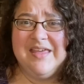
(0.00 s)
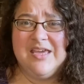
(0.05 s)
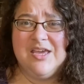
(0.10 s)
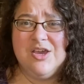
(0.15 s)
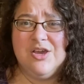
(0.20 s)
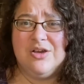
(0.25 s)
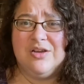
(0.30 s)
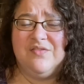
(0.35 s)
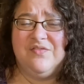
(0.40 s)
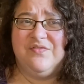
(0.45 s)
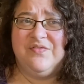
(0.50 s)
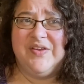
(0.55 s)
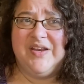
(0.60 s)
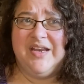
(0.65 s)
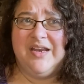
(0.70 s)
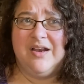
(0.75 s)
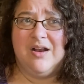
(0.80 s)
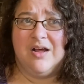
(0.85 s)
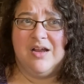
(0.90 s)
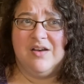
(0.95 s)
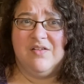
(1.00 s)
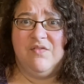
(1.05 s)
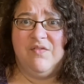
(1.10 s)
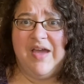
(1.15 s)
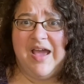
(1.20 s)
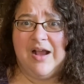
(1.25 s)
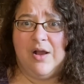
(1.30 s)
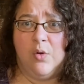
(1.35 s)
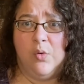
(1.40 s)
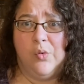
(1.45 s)
you could fit it on a
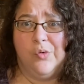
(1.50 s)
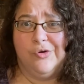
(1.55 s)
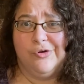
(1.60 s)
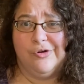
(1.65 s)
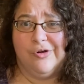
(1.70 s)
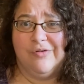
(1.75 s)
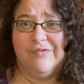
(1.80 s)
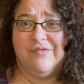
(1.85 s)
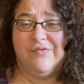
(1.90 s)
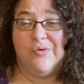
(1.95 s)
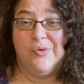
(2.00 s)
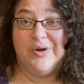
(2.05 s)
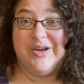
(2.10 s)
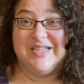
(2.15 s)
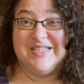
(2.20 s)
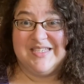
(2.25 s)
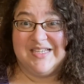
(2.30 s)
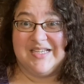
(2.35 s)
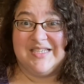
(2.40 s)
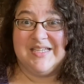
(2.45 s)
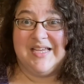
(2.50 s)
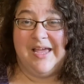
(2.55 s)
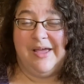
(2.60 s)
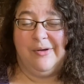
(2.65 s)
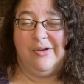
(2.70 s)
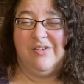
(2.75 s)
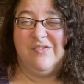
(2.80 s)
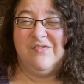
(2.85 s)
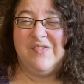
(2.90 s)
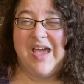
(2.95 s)
fat quarter of 46
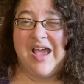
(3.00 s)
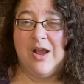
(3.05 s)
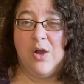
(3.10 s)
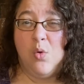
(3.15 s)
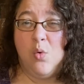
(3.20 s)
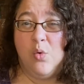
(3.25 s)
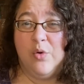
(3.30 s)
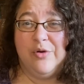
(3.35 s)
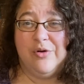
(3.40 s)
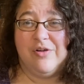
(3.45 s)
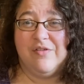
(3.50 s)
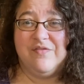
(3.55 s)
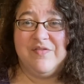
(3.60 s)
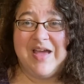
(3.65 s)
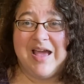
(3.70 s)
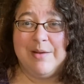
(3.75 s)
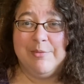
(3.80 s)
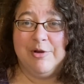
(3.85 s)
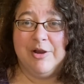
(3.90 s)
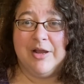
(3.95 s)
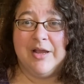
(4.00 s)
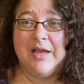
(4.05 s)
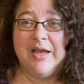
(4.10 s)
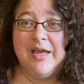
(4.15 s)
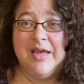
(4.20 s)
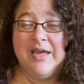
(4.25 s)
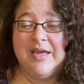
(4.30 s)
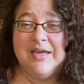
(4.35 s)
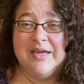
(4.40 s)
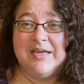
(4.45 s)
count. A fat quarter of fabric
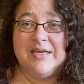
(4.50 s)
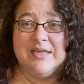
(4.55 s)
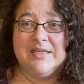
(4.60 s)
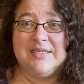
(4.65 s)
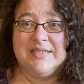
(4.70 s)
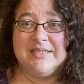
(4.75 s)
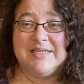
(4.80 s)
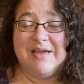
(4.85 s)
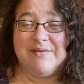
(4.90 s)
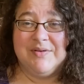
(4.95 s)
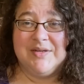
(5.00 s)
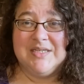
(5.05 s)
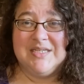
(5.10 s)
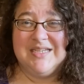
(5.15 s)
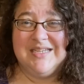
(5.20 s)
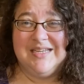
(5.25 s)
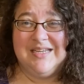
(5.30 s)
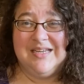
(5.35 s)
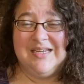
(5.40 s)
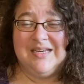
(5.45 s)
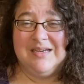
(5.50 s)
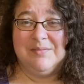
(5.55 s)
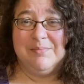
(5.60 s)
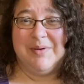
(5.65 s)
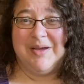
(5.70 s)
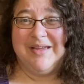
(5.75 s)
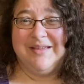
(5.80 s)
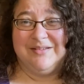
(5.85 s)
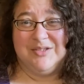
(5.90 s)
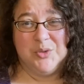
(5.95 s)
is 17
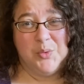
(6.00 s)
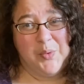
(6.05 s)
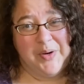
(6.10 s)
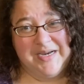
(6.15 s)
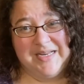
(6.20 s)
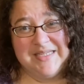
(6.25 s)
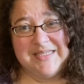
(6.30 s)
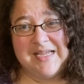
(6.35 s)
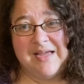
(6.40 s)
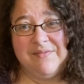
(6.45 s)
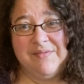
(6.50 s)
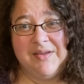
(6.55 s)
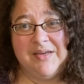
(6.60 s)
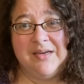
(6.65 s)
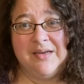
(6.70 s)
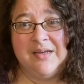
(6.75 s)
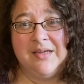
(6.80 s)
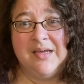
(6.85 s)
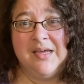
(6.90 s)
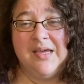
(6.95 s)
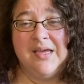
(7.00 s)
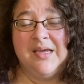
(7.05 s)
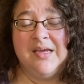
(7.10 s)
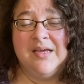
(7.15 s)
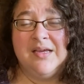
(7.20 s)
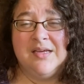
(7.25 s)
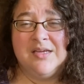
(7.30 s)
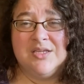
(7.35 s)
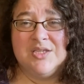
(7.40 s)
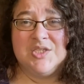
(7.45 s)
by 27.
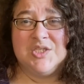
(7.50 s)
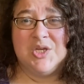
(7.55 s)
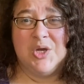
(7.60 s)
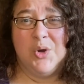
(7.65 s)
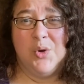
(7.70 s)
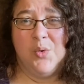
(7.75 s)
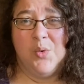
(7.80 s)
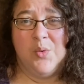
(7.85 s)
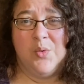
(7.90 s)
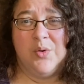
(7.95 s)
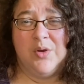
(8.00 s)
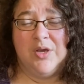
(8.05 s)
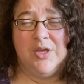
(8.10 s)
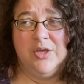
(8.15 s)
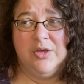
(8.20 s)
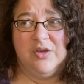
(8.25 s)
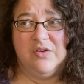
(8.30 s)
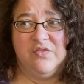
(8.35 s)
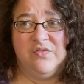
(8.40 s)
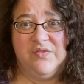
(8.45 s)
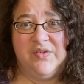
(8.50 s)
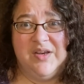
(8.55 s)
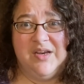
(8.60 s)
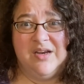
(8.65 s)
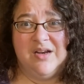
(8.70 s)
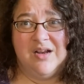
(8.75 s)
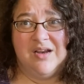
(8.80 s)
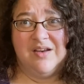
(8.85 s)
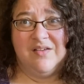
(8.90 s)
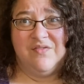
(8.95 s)
So you could fit it
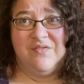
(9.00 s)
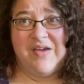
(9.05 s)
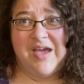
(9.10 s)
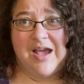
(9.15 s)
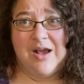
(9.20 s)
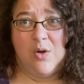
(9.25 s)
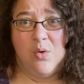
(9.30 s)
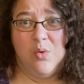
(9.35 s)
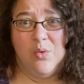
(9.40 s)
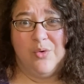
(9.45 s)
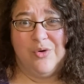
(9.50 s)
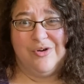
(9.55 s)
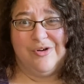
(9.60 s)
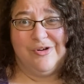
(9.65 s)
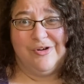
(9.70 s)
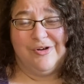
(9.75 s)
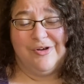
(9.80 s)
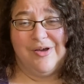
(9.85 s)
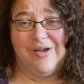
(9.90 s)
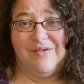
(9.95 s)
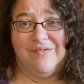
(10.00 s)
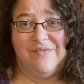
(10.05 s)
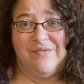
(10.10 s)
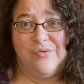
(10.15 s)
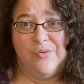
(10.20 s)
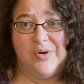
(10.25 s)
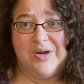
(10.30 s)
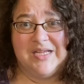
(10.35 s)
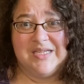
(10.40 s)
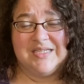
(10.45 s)
on a fat quarter of
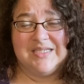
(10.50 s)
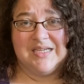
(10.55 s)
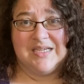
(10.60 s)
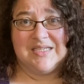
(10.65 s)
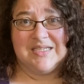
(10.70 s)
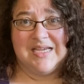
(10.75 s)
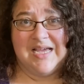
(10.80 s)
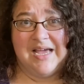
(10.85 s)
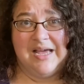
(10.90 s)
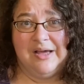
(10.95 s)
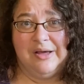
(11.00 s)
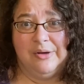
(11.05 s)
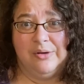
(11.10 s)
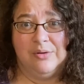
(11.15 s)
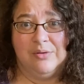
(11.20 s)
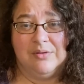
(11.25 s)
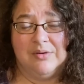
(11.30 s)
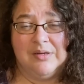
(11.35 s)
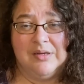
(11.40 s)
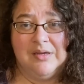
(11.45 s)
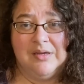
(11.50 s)
46 count